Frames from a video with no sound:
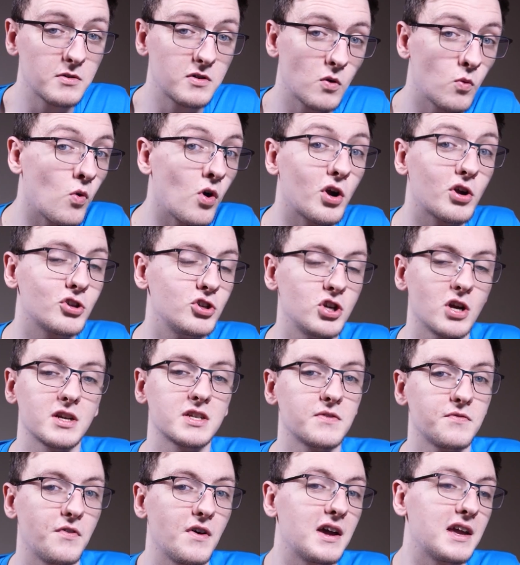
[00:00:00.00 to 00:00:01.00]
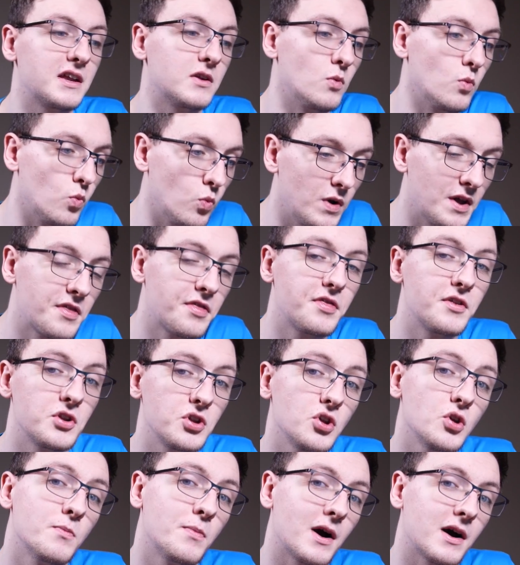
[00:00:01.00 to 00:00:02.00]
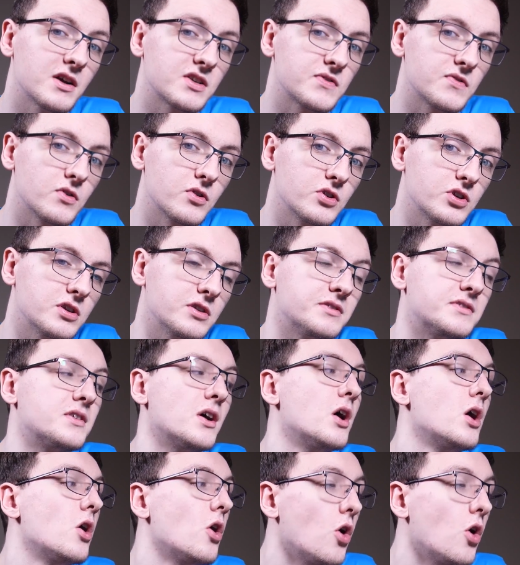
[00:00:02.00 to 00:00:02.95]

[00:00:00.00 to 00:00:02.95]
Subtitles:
to work just fine with the new BIOS versions